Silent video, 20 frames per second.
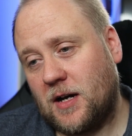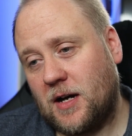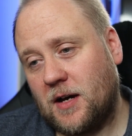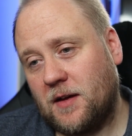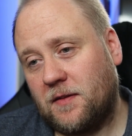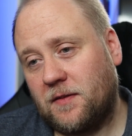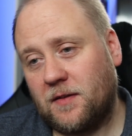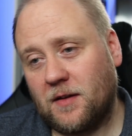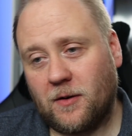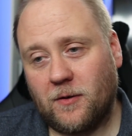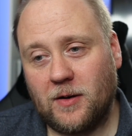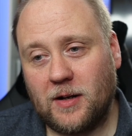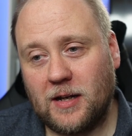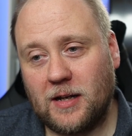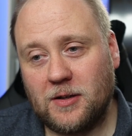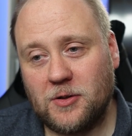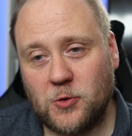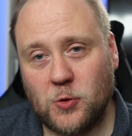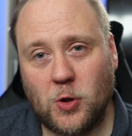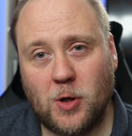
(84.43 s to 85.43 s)
A thoroughly
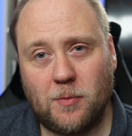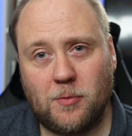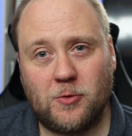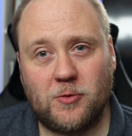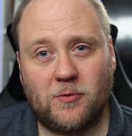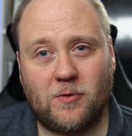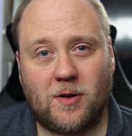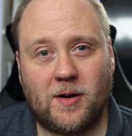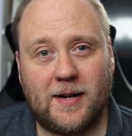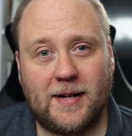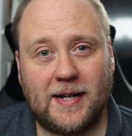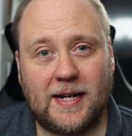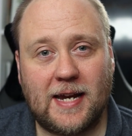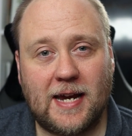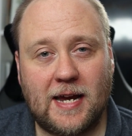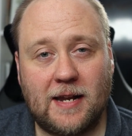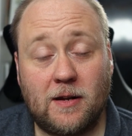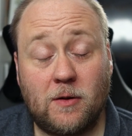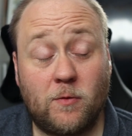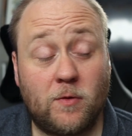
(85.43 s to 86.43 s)
enjoyable ride
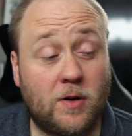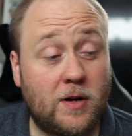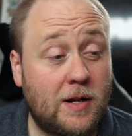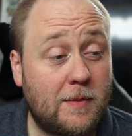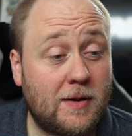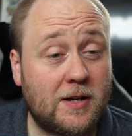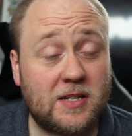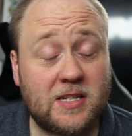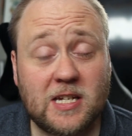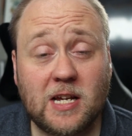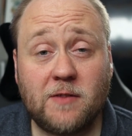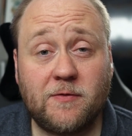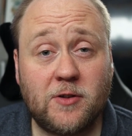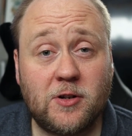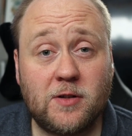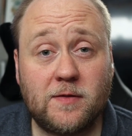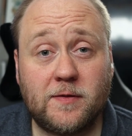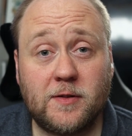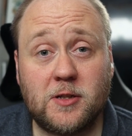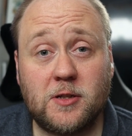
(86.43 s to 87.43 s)
again. There were only about 7
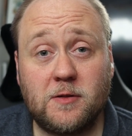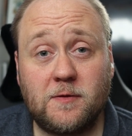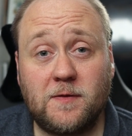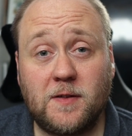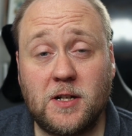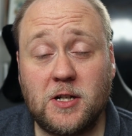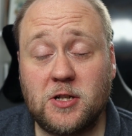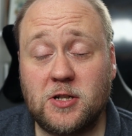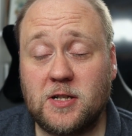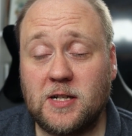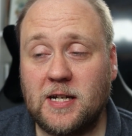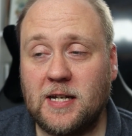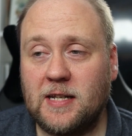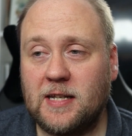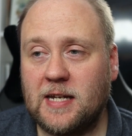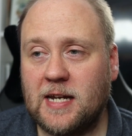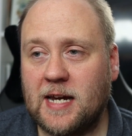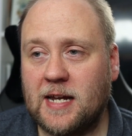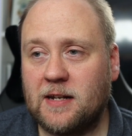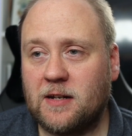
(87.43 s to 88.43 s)
of us who finished it in
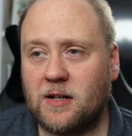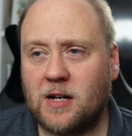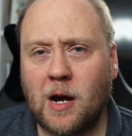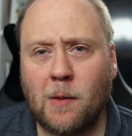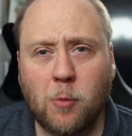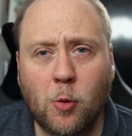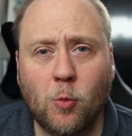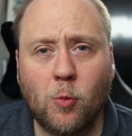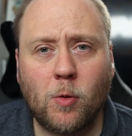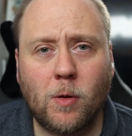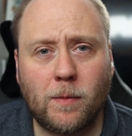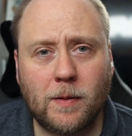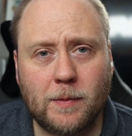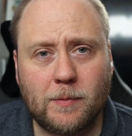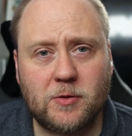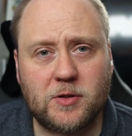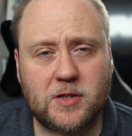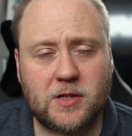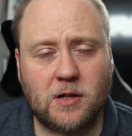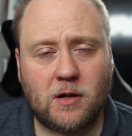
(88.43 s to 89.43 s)
the end. A couple more
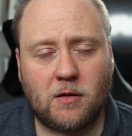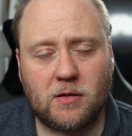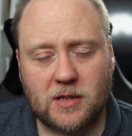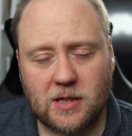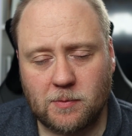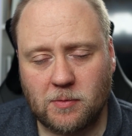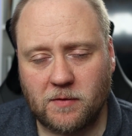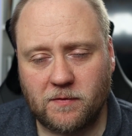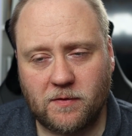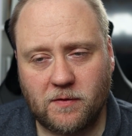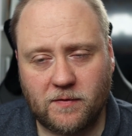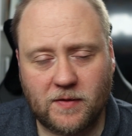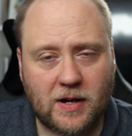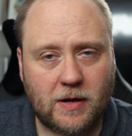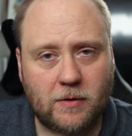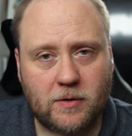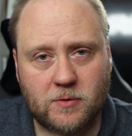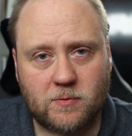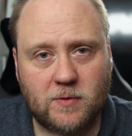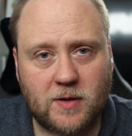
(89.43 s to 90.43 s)
people started, but for
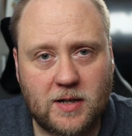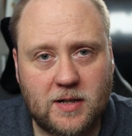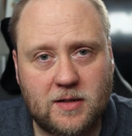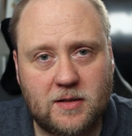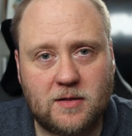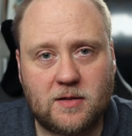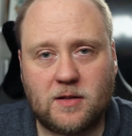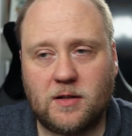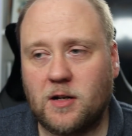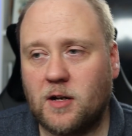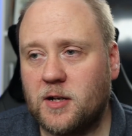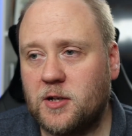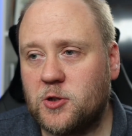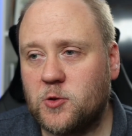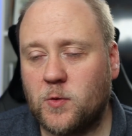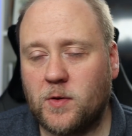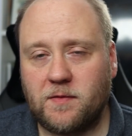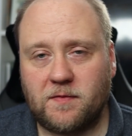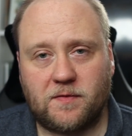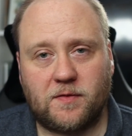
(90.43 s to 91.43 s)
various reasons could only
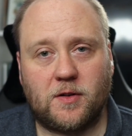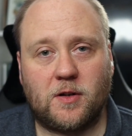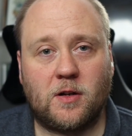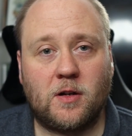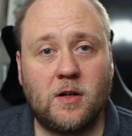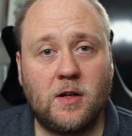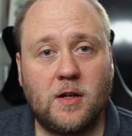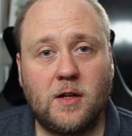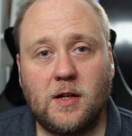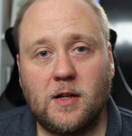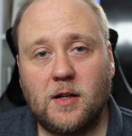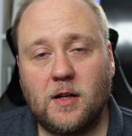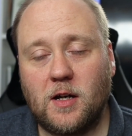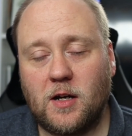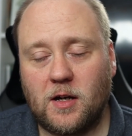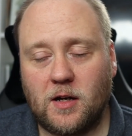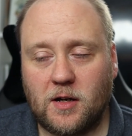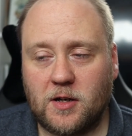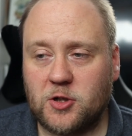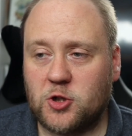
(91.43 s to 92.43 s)
join for
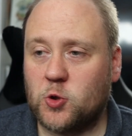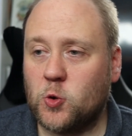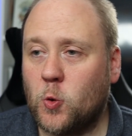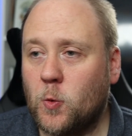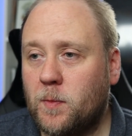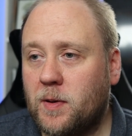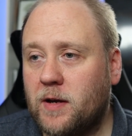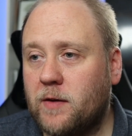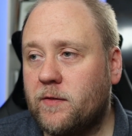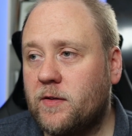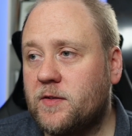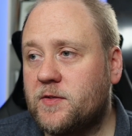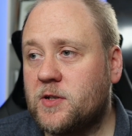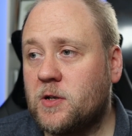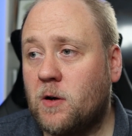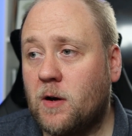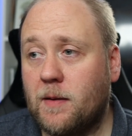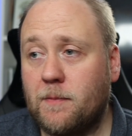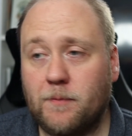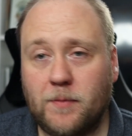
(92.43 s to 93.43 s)
a short period of
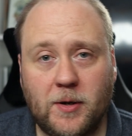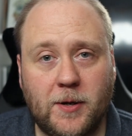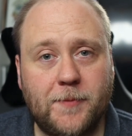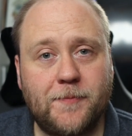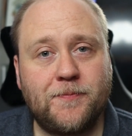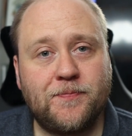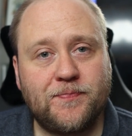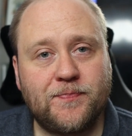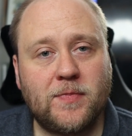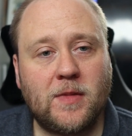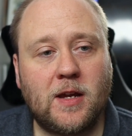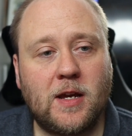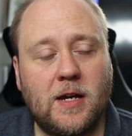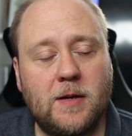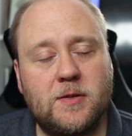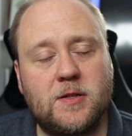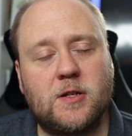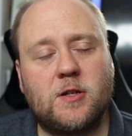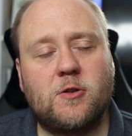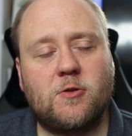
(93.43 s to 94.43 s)
time. But it
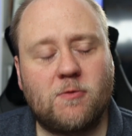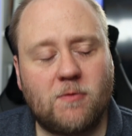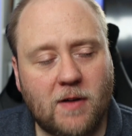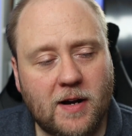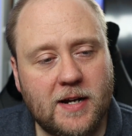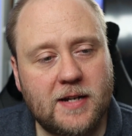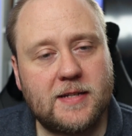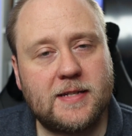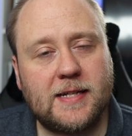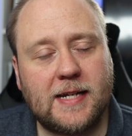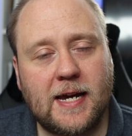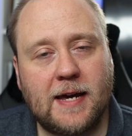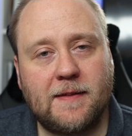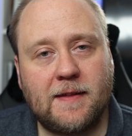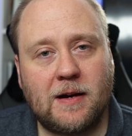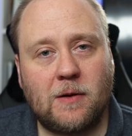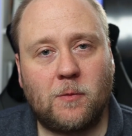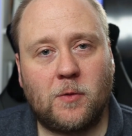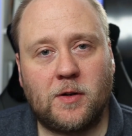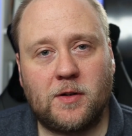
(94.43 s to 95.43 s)
was great to get
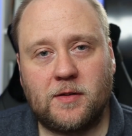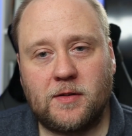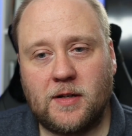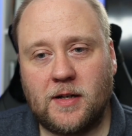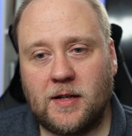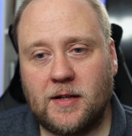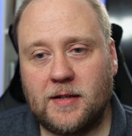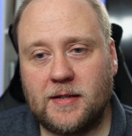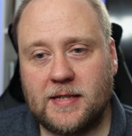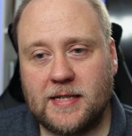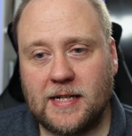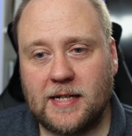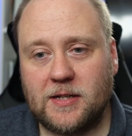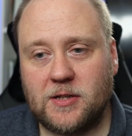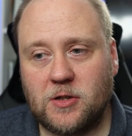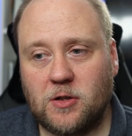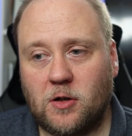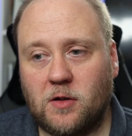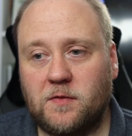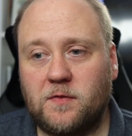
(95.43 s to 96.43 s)
that one ticked
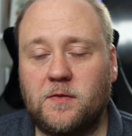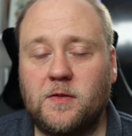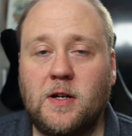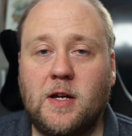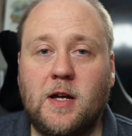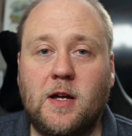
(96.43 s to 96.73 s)
off.